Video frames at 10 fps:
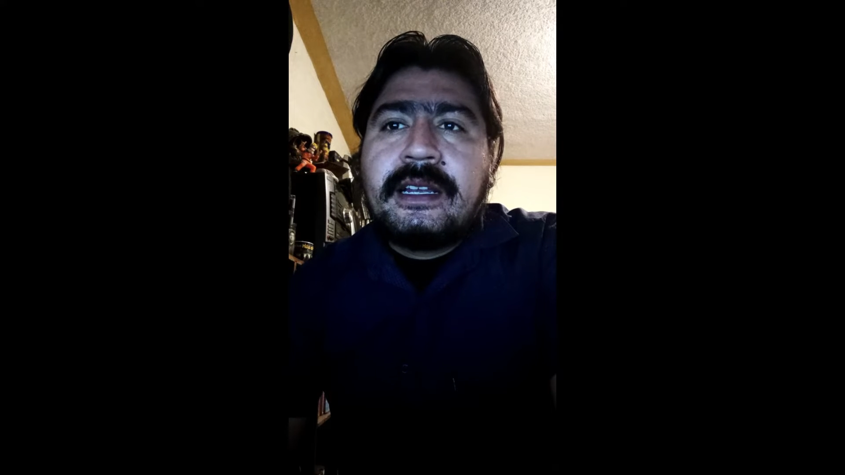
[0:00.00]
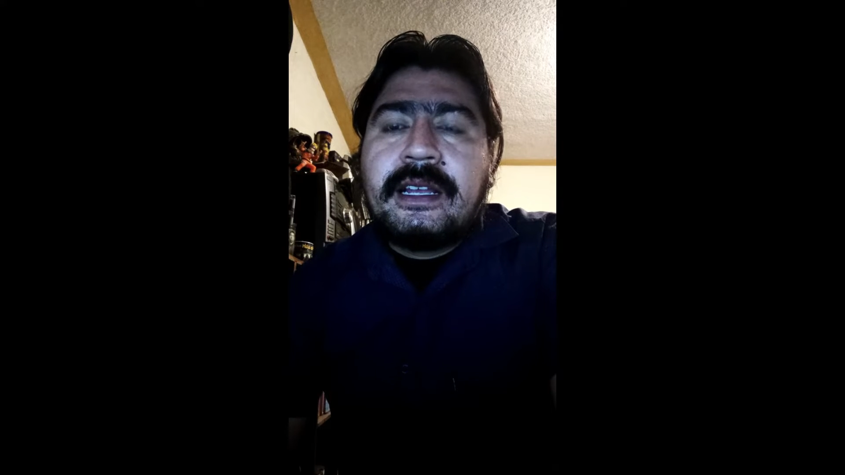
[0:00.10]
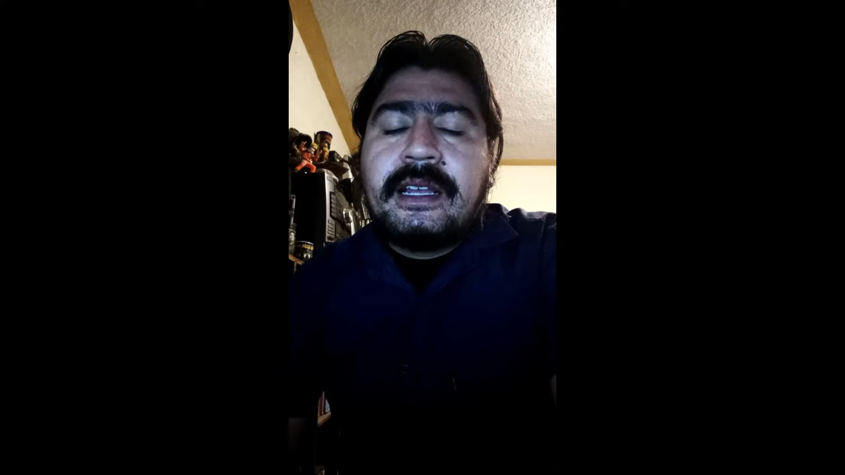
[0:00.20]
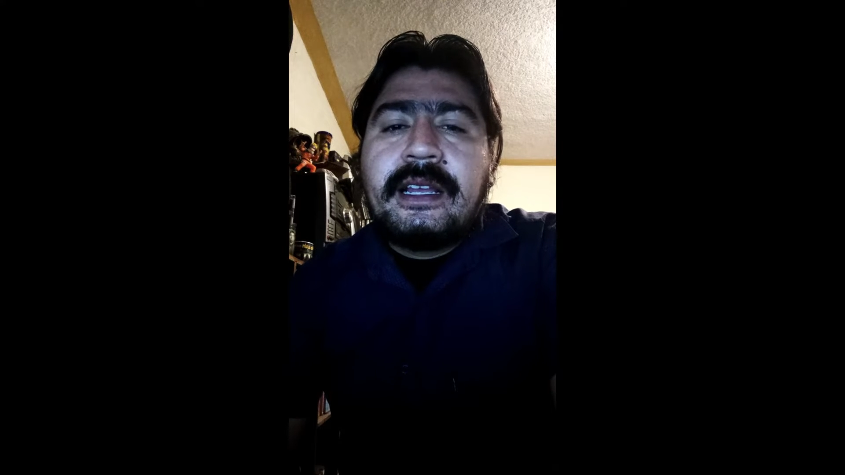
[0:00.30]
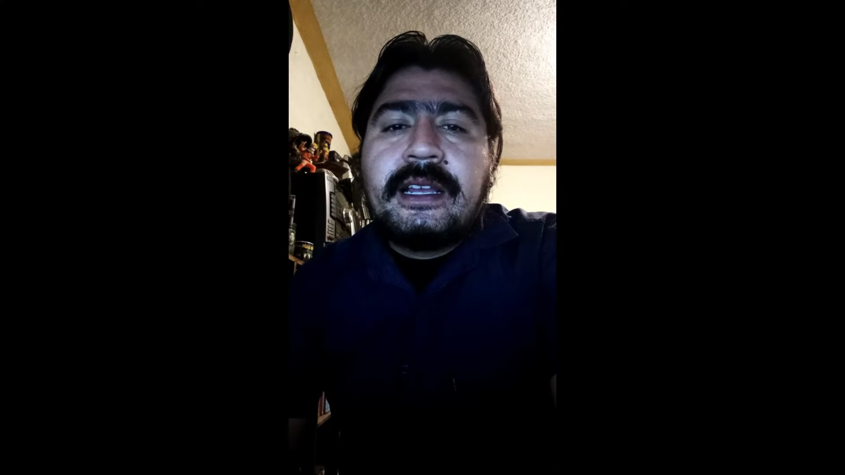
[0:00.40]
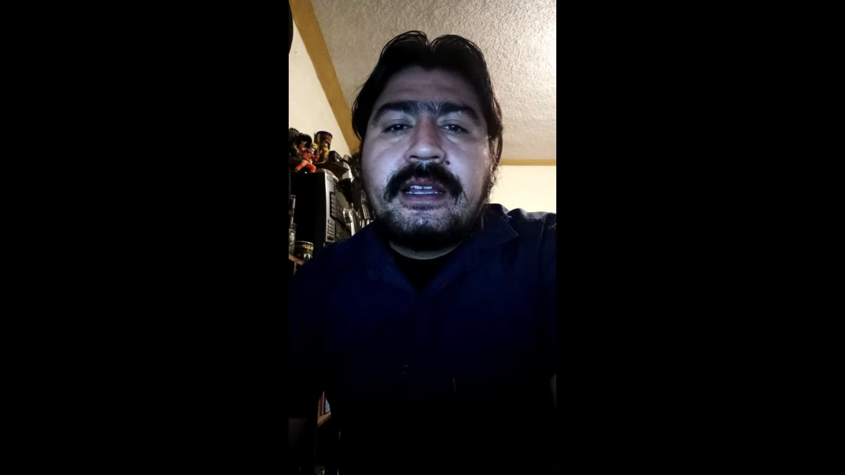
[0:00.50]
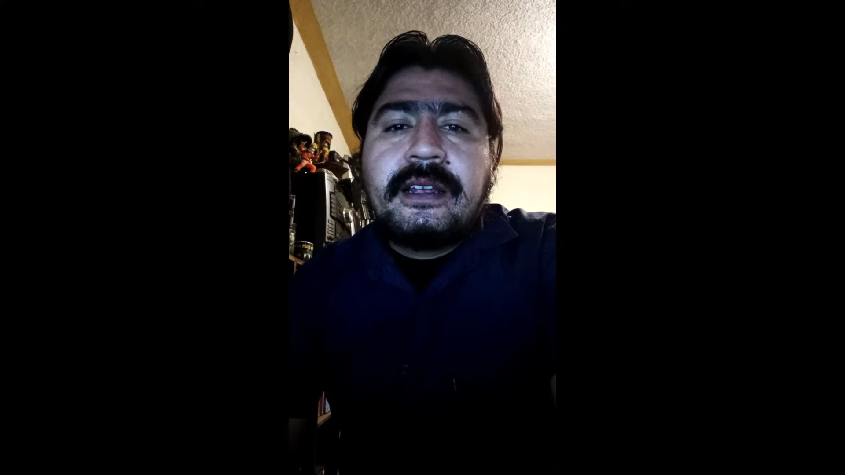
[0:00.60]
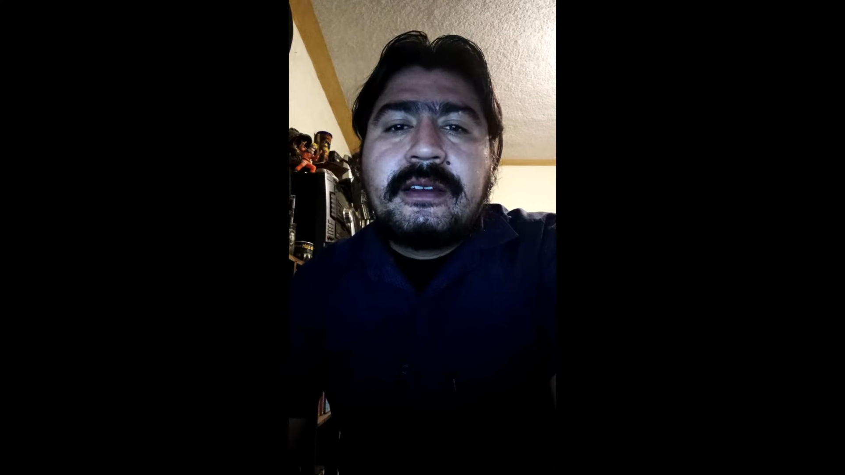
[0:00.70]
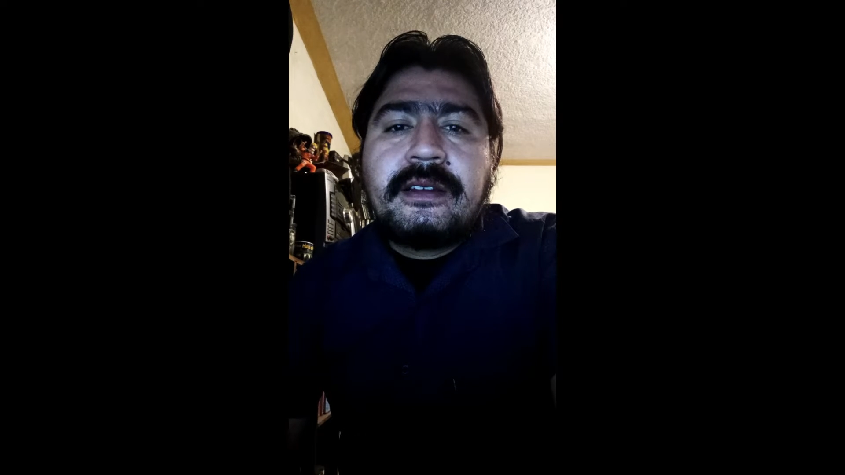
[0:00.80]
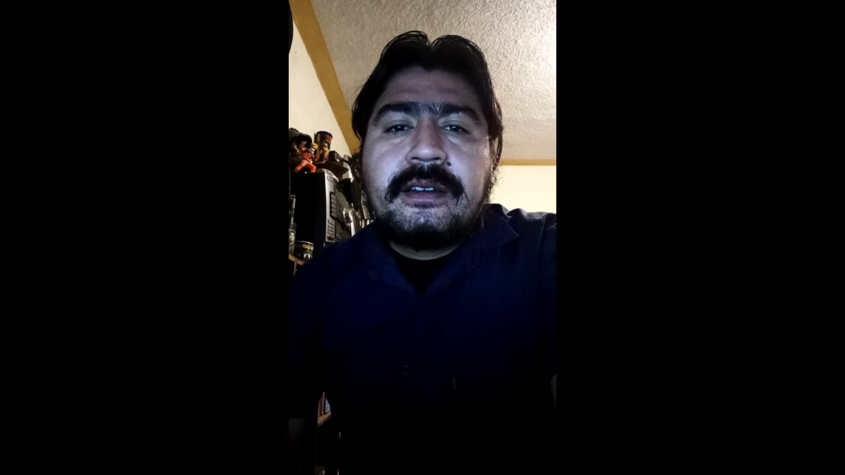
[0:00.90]

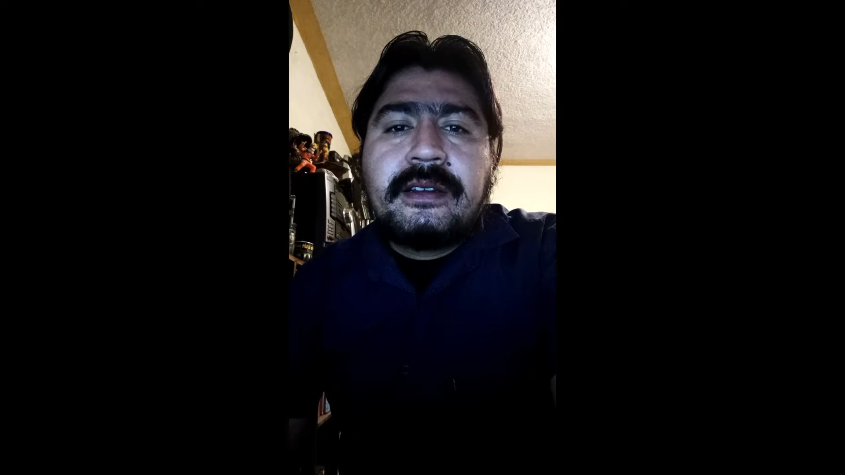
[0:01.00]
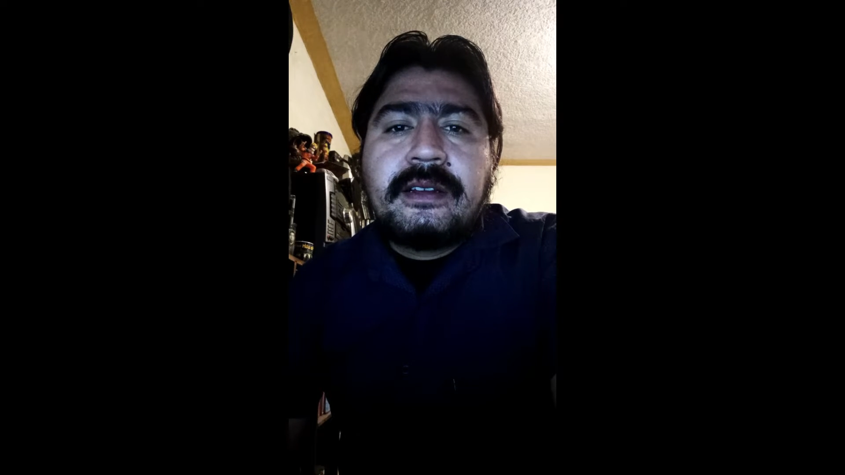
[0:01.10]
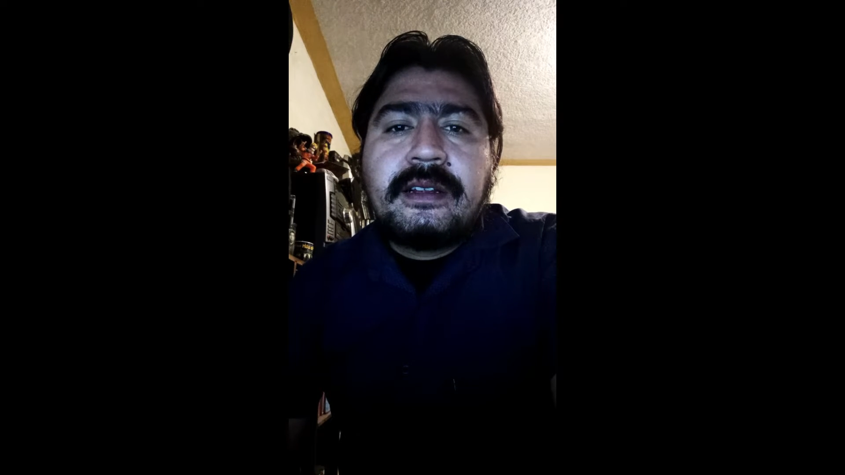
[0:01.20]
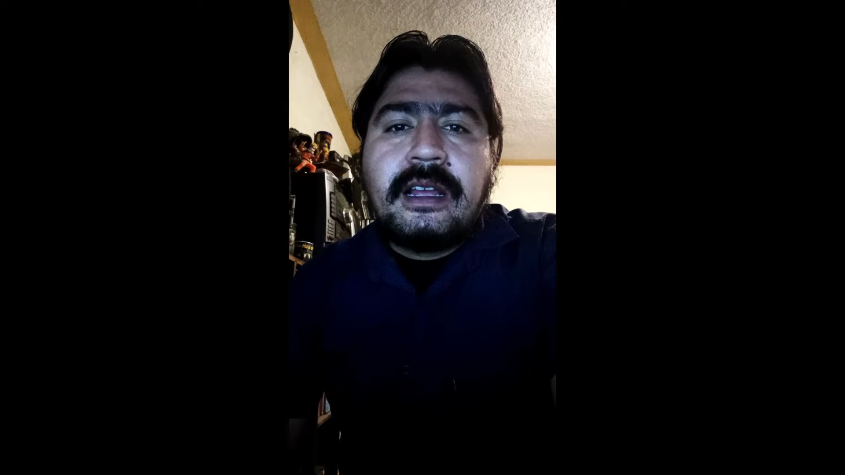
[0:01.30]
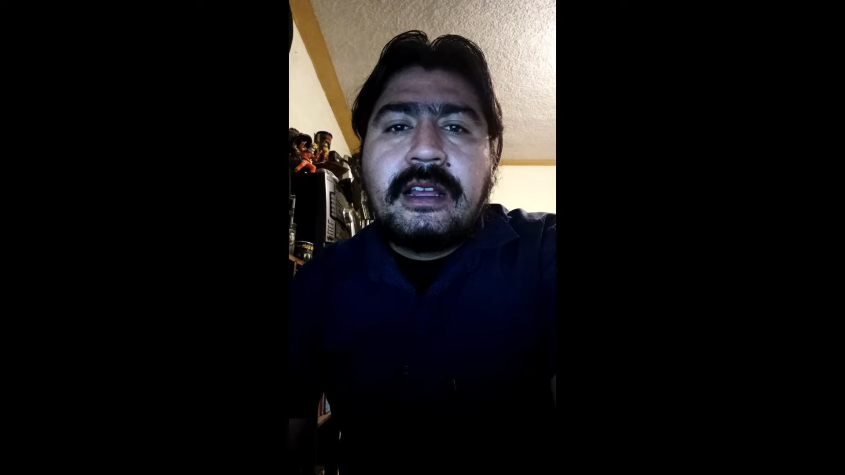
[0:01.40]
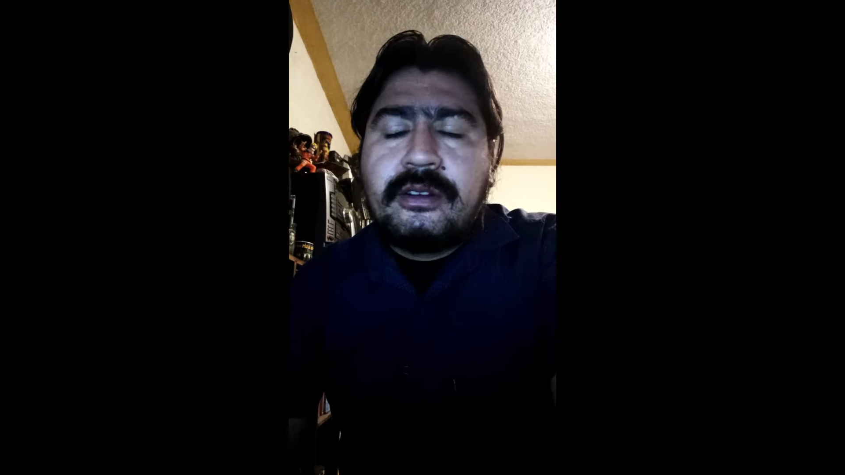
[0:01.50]
And I'm